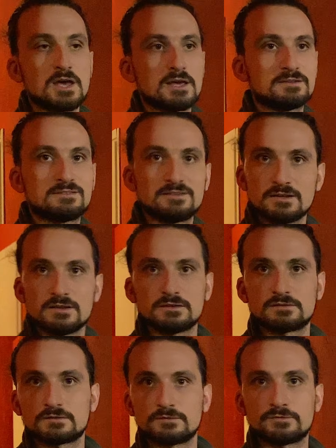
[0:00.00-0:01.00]

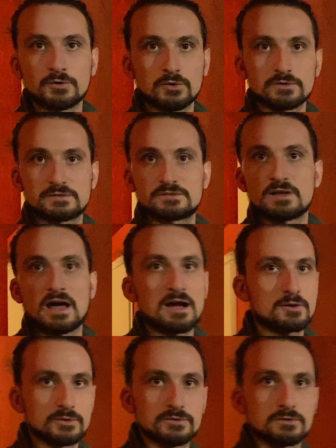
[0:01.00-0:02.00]
cities, forts,
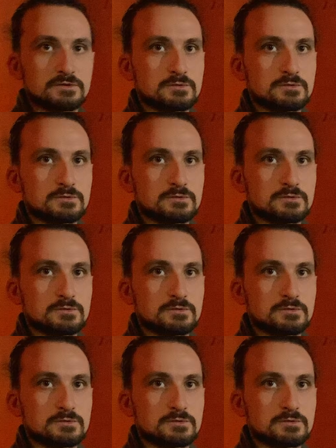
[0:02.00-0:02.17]
aqueducts,